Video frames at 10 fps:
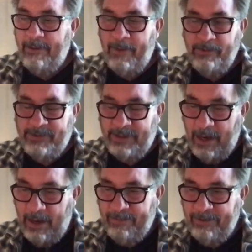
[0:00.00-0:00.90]
most
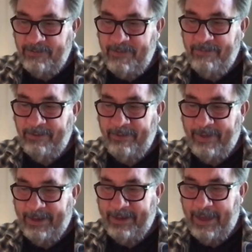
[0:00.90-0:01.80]
accomplished people in
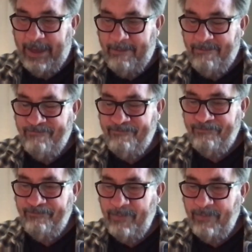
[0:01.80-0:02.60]
that game,